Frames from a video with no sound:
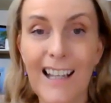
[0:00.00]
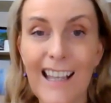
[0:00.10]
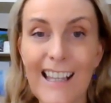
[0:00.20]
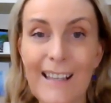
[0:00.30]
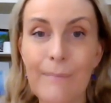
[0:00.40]

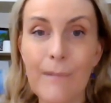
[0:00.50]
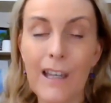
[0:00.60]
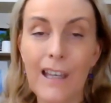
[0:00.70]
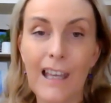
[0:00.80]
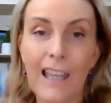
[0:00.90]
team,
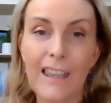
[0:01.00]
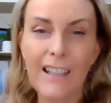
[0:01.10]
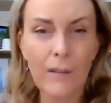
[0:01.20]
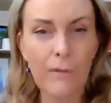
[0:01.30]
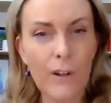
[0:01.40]

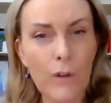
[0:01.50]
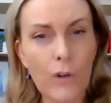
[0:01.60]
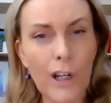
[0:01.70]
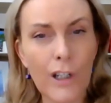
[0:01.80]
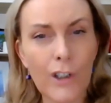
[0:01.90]
they don't feel
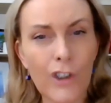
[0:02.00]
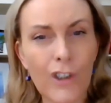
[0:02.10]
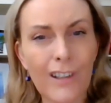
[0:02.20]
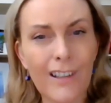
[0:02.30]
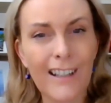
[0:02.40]

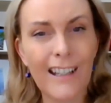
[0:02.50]
crushed.